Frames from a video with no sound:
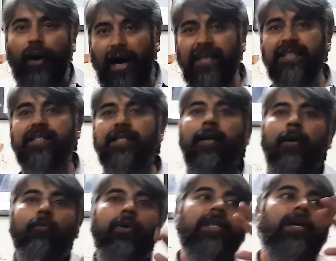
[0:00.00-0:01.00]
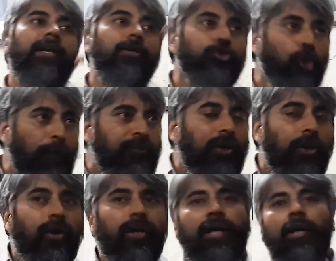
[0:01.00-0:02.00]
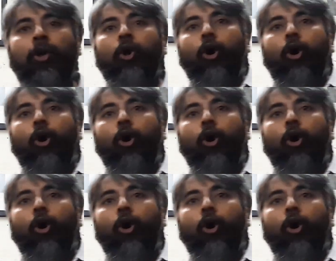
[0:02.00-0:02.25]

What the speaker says: parts, whether it is job security